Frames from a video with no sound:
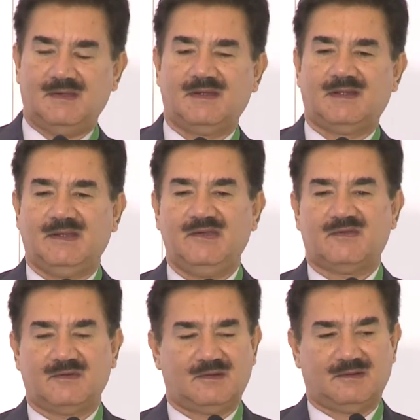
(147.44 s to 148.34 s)

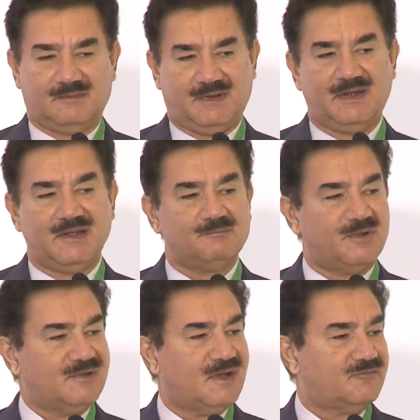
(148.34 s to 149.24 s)
the Indian
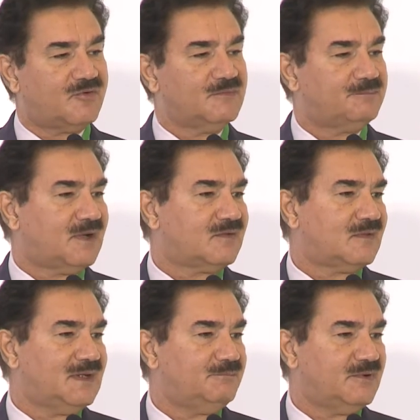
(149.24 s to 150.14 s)
Punjab from the
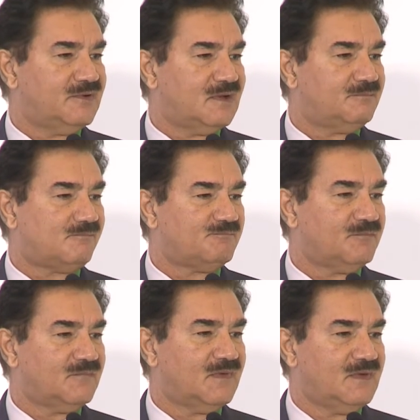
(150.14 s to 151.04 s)
Pakistani Punjab.
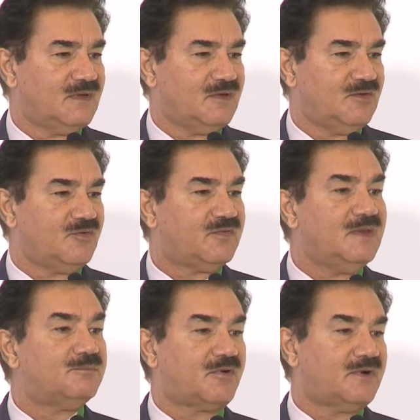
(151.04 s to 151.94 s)
You
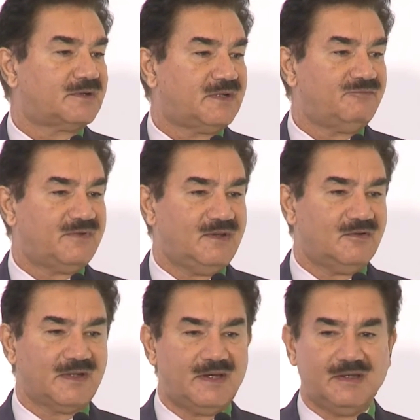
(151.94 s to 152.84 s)
see productivity
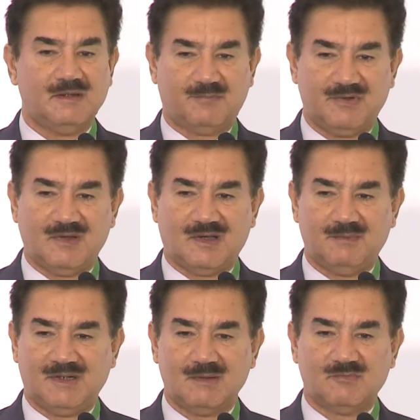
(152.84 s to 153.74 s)
on the Indian
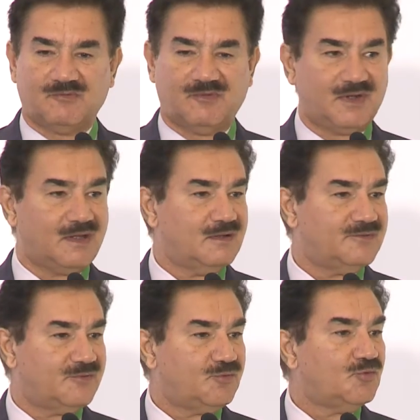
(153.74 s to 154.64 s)
Punjab in terms of
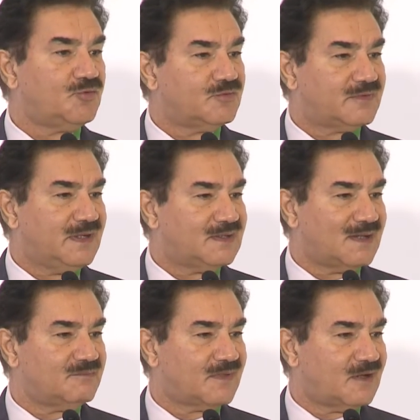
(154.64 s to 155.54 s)
agriculture 2 to 3
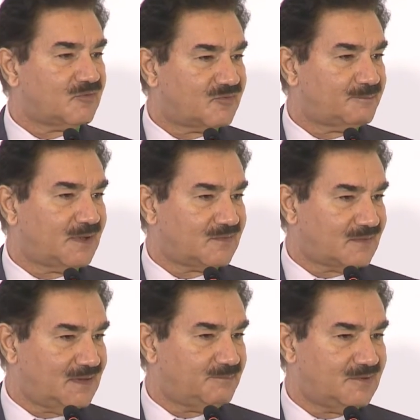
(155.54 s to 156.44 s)
times that of the
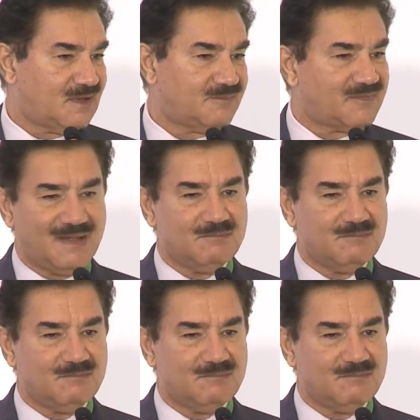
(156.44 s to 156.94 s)
Pakistani Punjab. Same